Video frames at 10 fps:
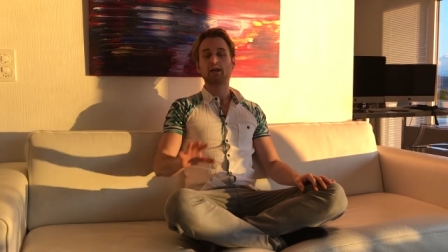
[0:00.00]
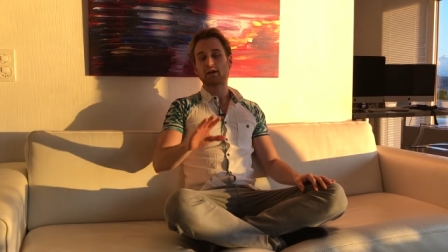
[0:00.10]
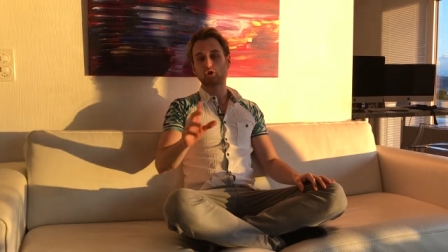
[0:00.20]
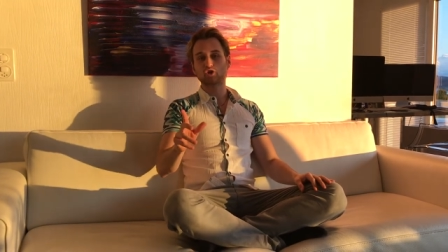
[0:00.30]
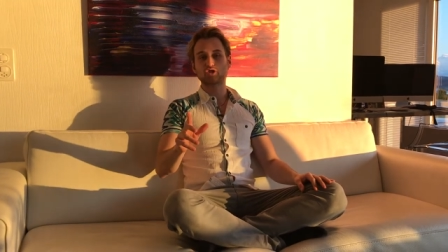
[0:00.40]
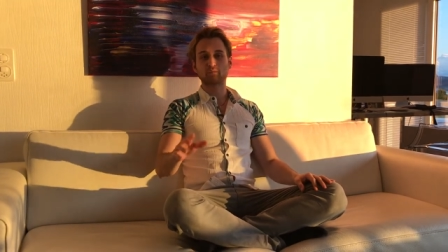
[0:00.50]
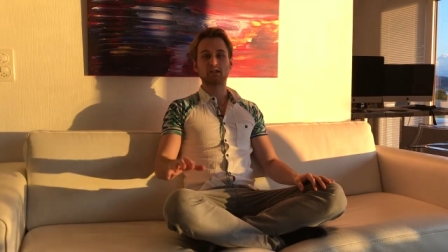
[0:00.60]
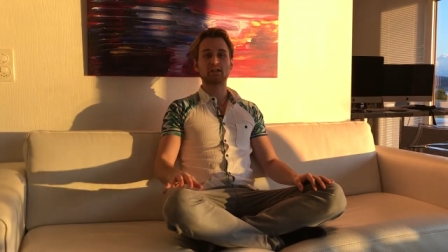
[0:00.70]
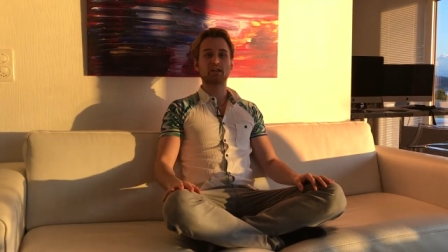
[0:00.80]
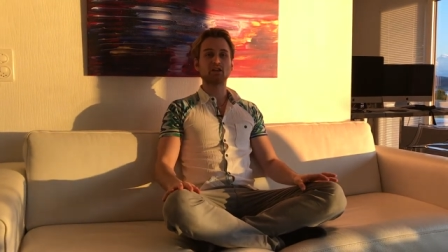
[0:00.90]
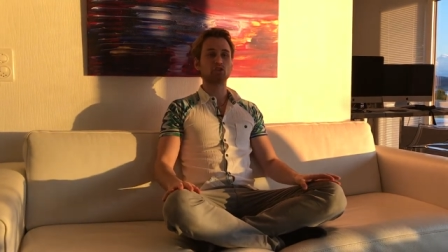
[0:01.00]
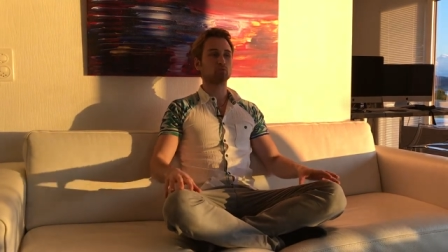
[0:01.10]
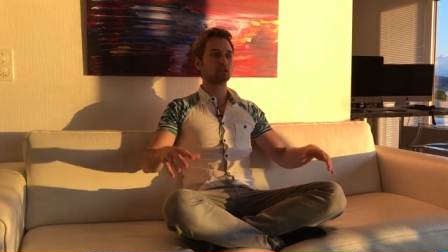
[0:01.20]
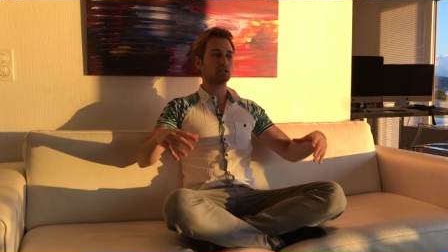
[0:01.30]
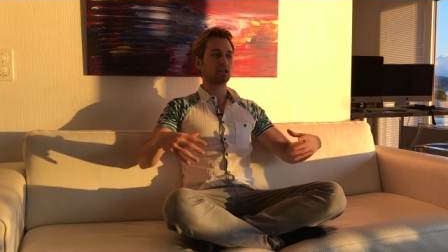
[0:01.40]
And not just meditation,
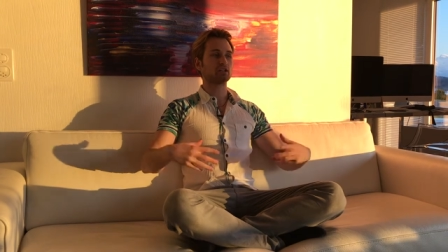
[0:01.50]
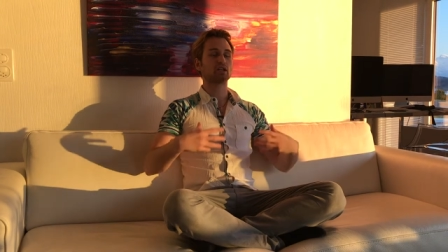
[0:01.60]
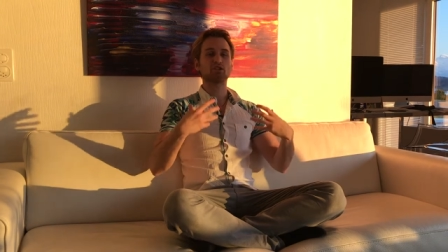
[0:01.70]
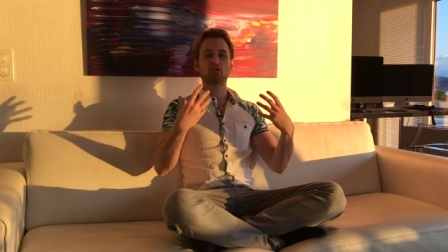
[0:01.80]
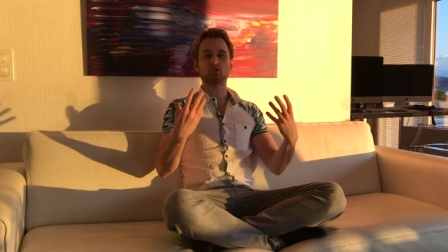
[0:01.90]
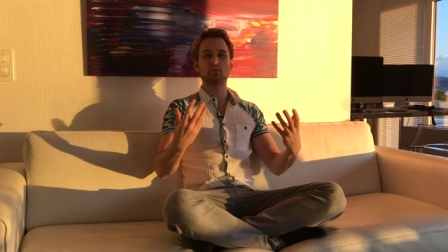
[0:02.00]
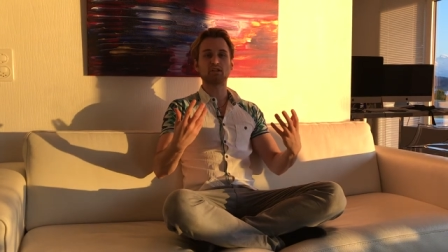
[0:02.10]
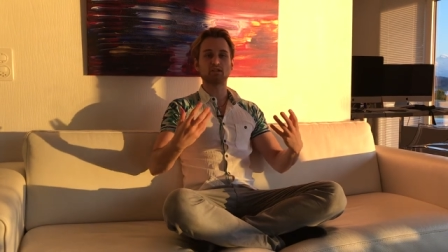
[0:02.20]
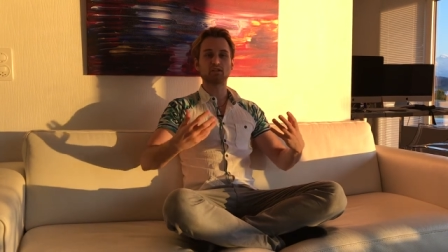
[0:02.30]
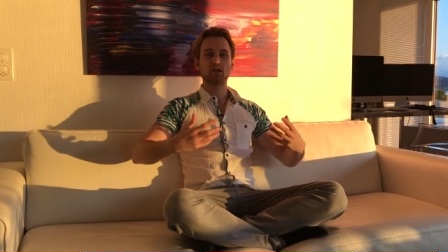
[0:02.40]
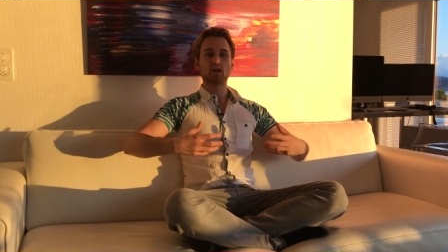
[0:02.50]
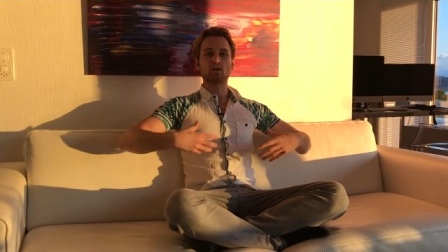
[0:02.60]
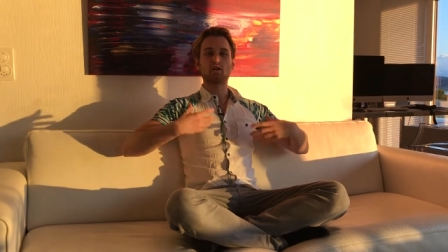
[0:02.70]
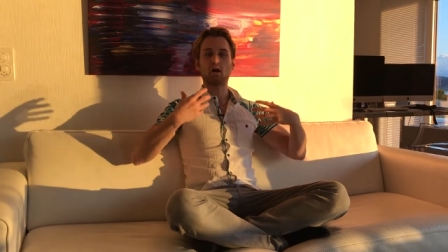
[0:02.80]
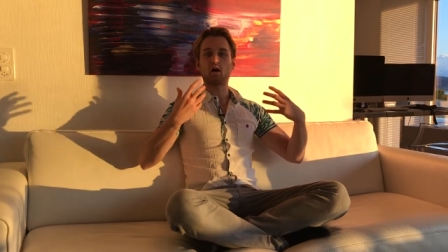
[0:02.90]
meditation, I just mean this
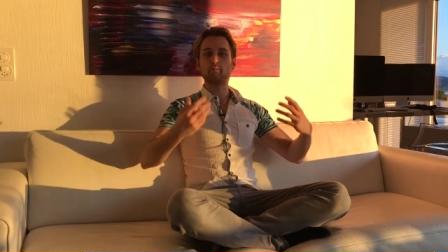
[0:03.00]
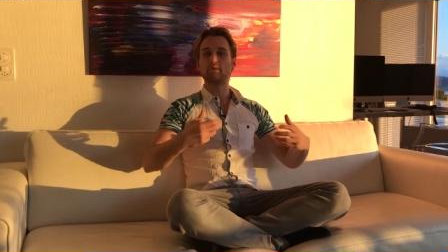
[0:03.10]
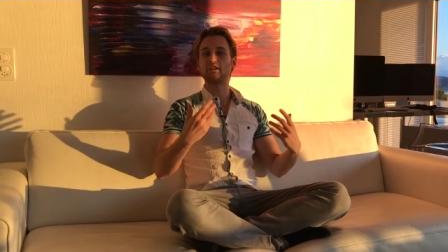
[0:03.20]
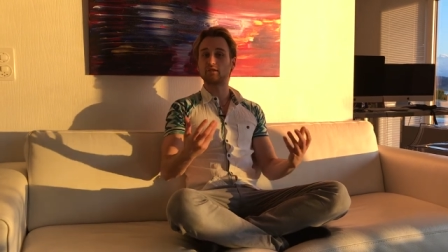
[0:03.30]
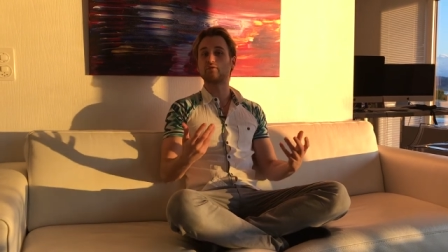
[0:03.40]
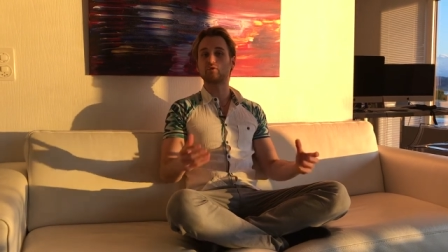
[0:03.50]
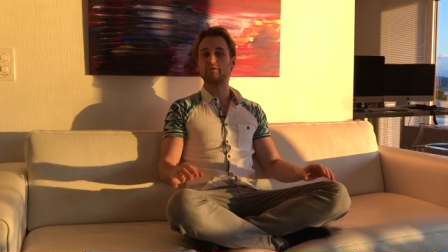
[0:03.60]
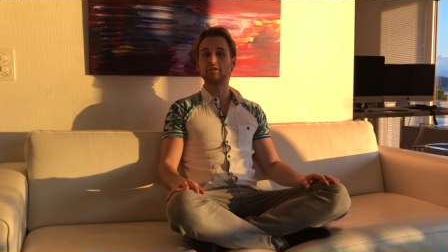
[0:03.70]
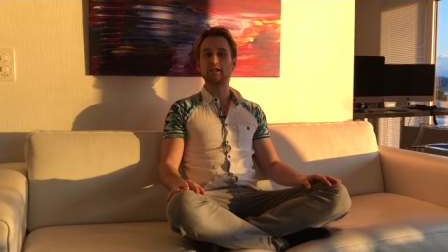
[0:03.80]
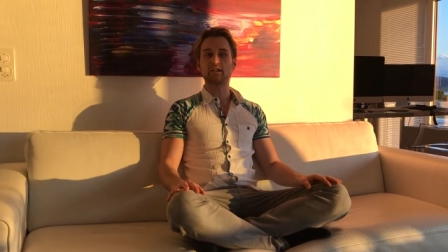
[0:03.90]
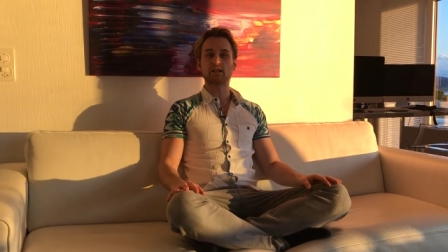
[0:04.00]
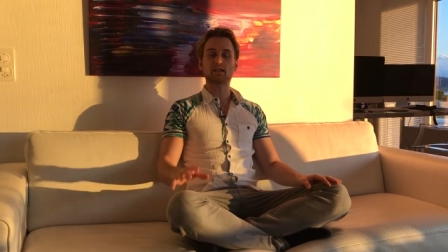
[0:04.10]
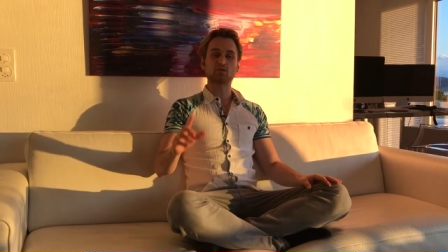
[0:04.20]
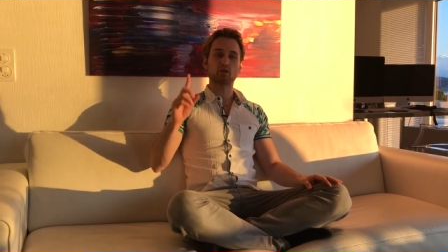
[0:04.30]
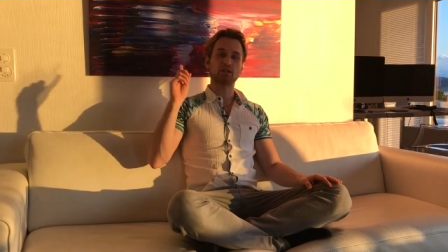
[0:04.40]
calm, peaceful feeling. That's what it